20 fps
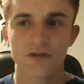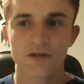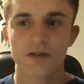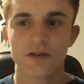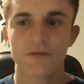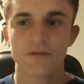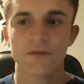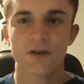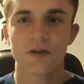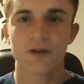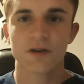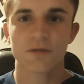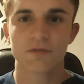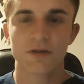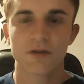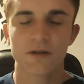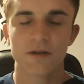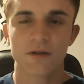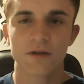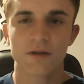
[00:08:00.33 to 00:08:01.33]
if not your
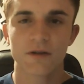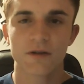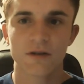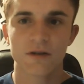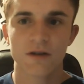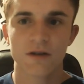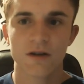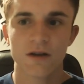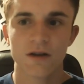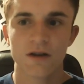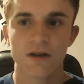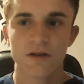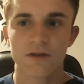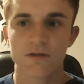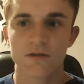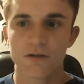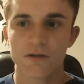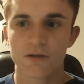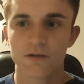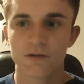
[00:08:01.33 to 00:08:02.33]
brother?
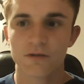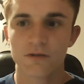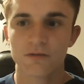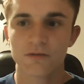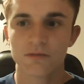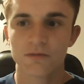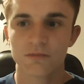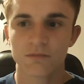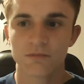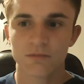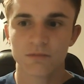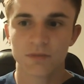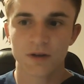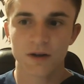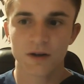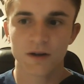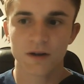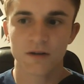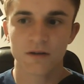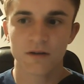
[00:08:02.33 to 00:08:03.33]
Your own
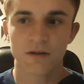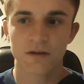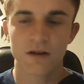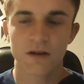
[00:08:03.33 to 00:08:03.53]
blood,